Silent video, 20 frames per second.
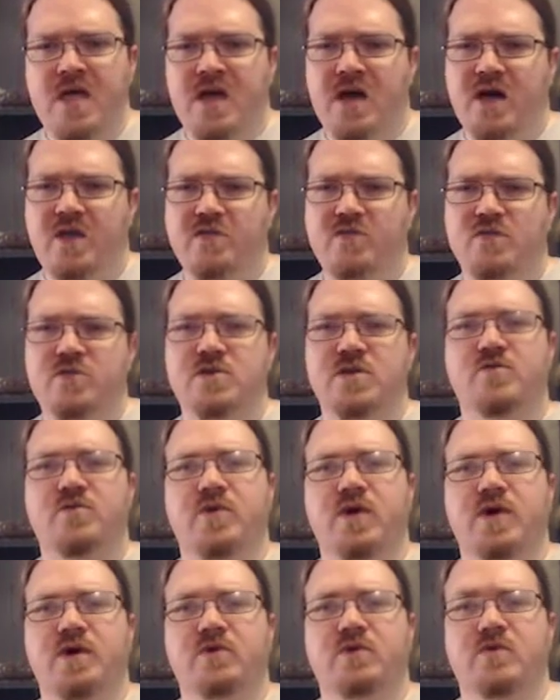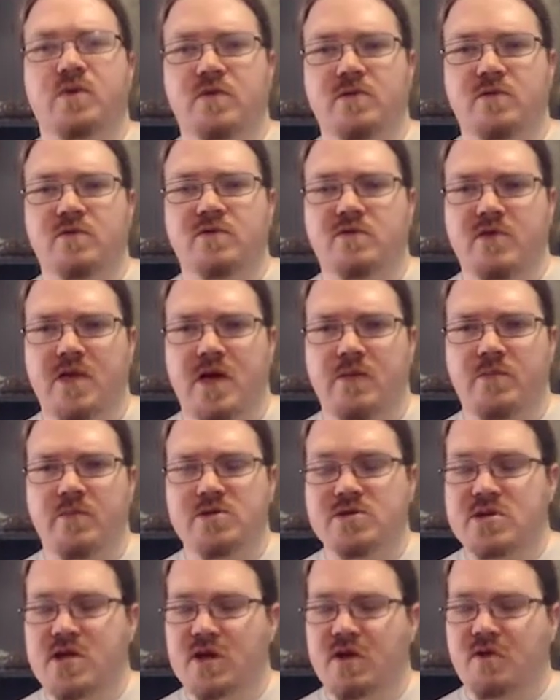I suggest trying to reduce its
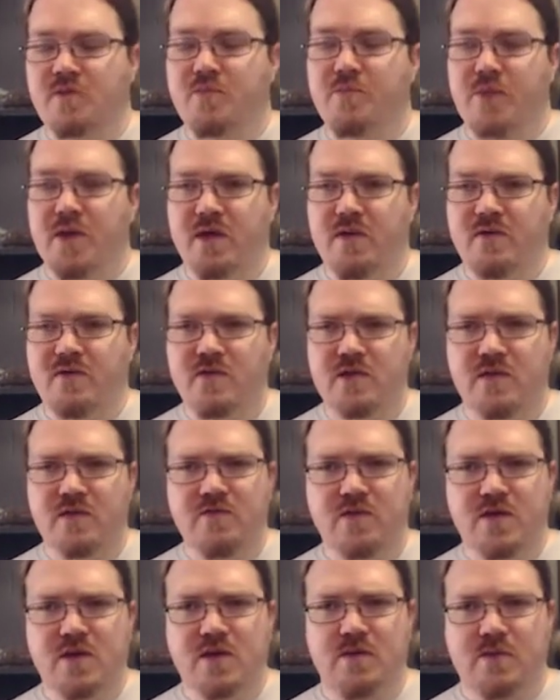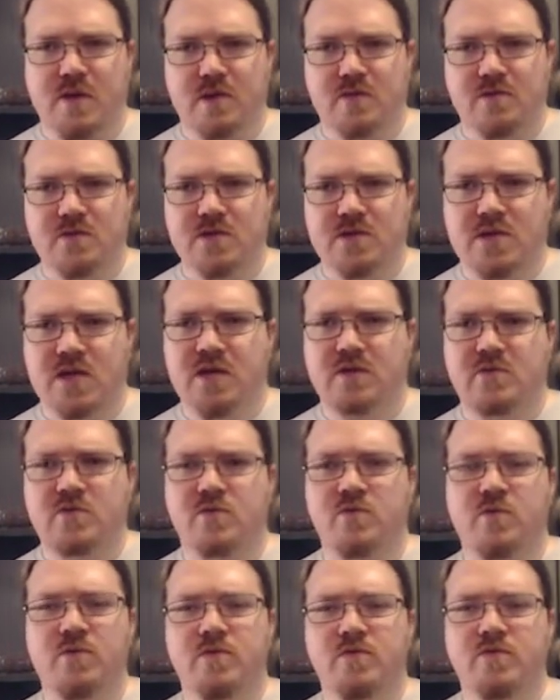damage and health by a significant amount, and to
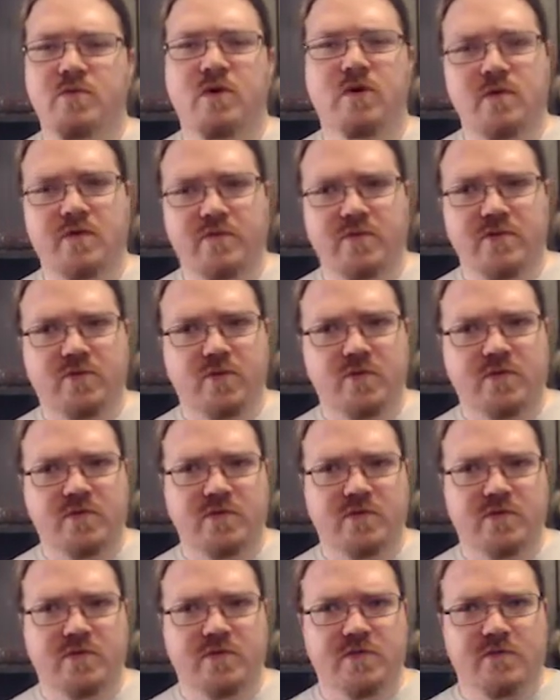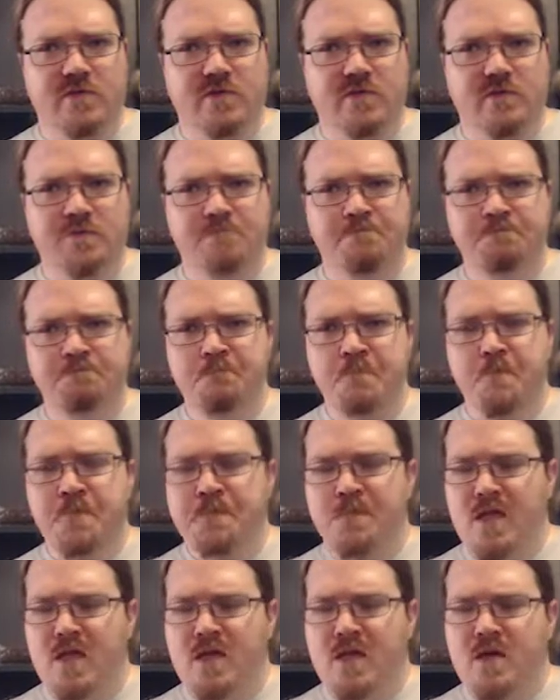remove all of its resistances.
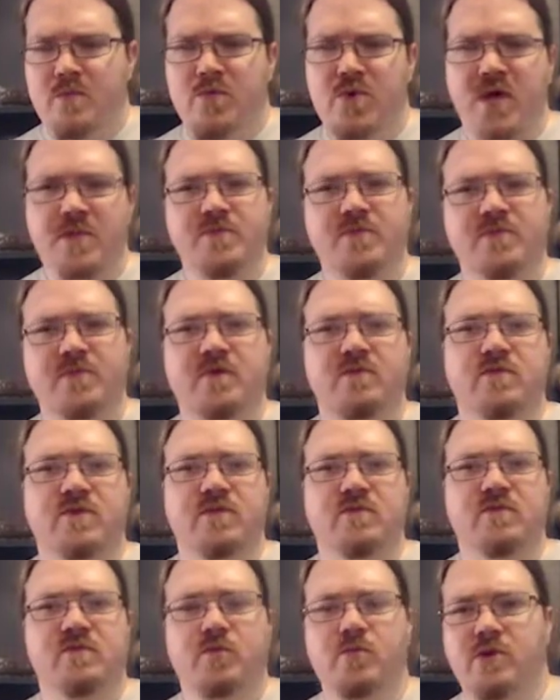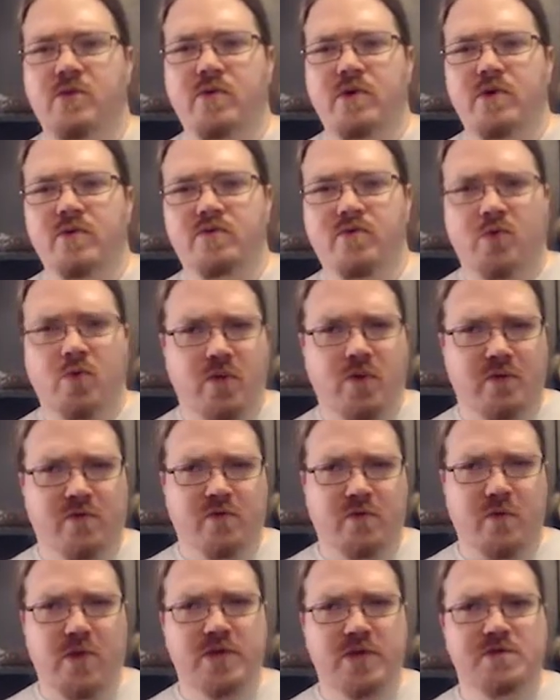Perhaps give it somewhere around 40 or
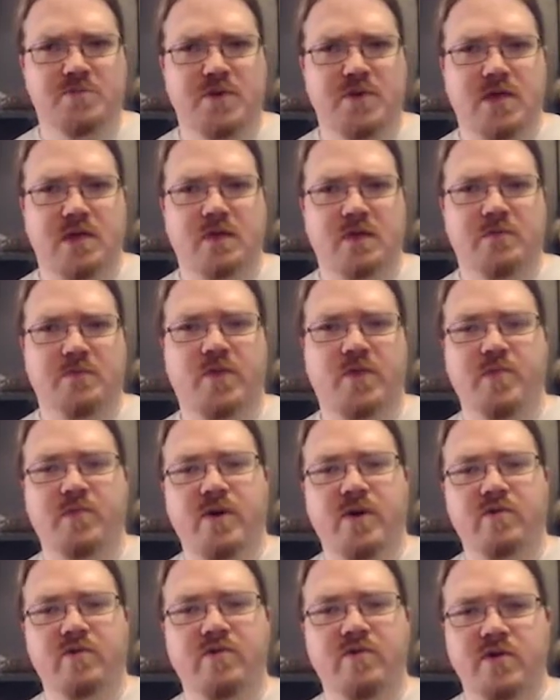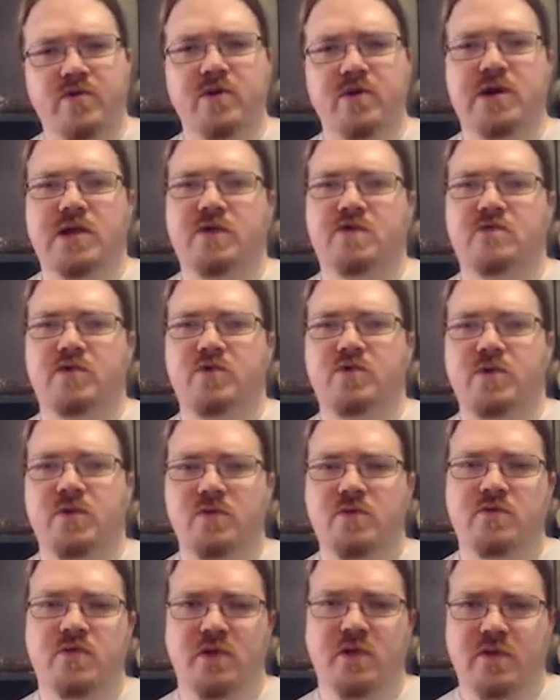so HP, and by the very least
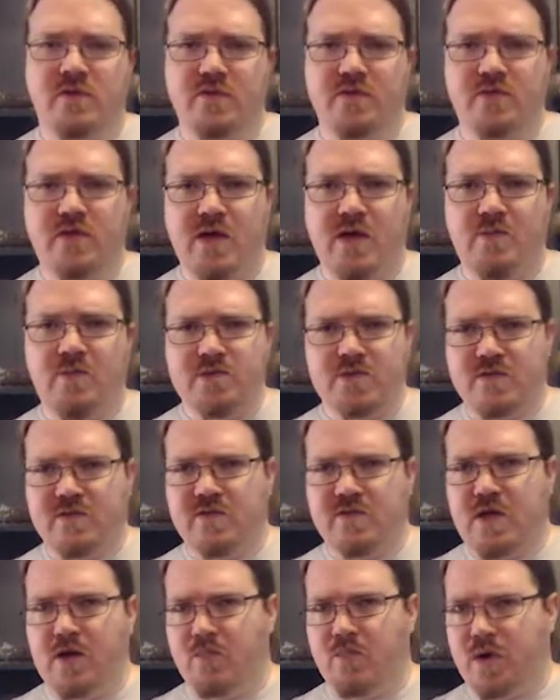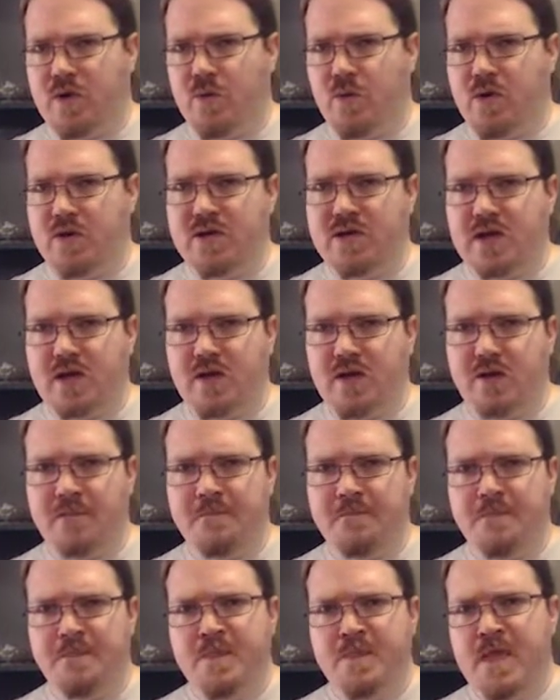reduce all of its damages down by 1 die.
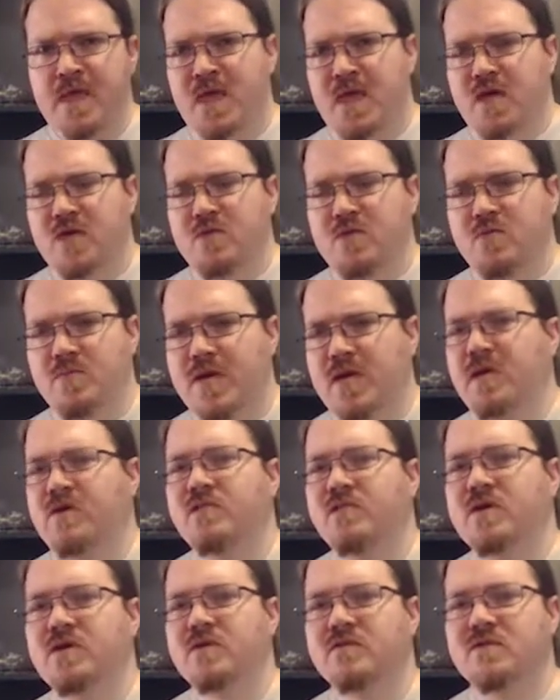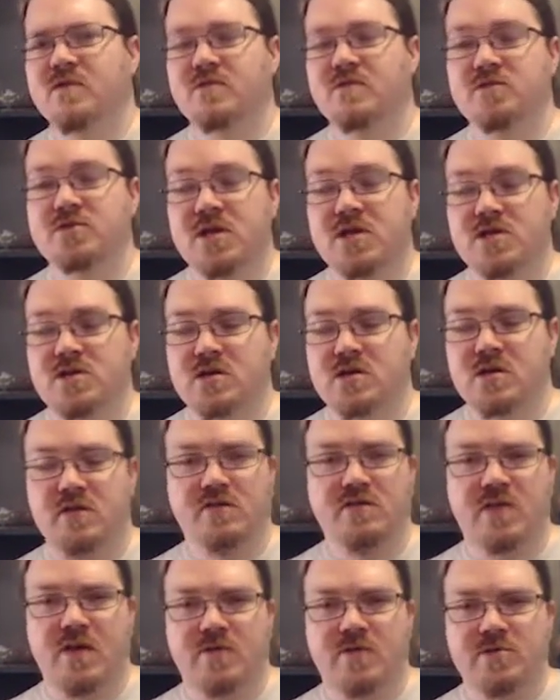You may even consider changing
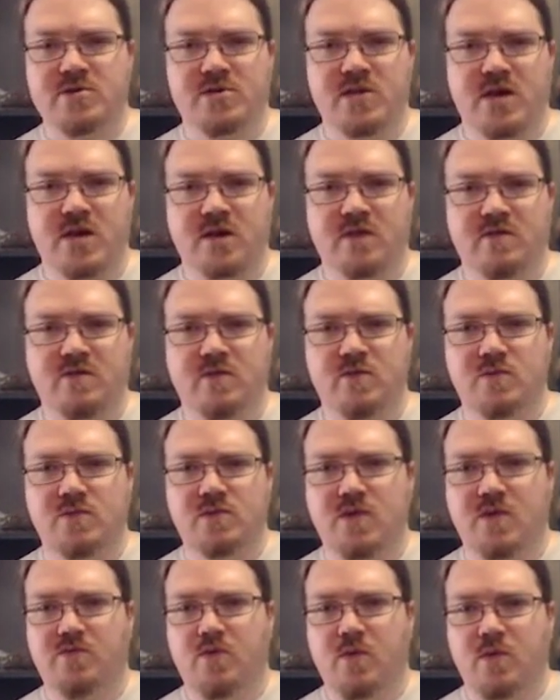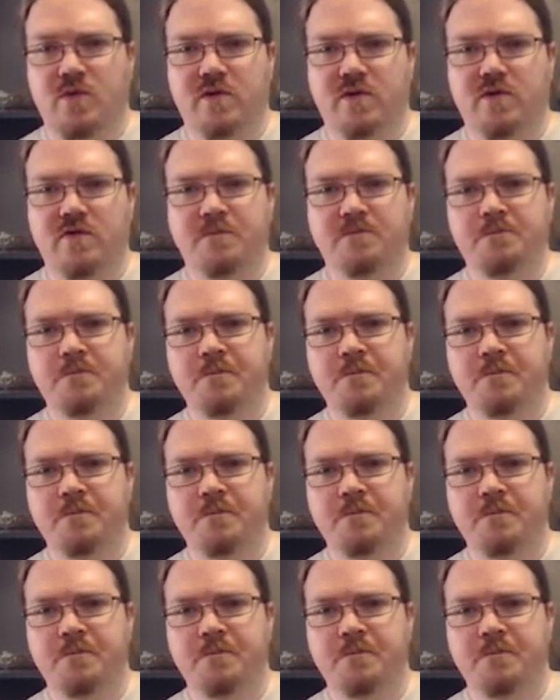its damage dice to d4s.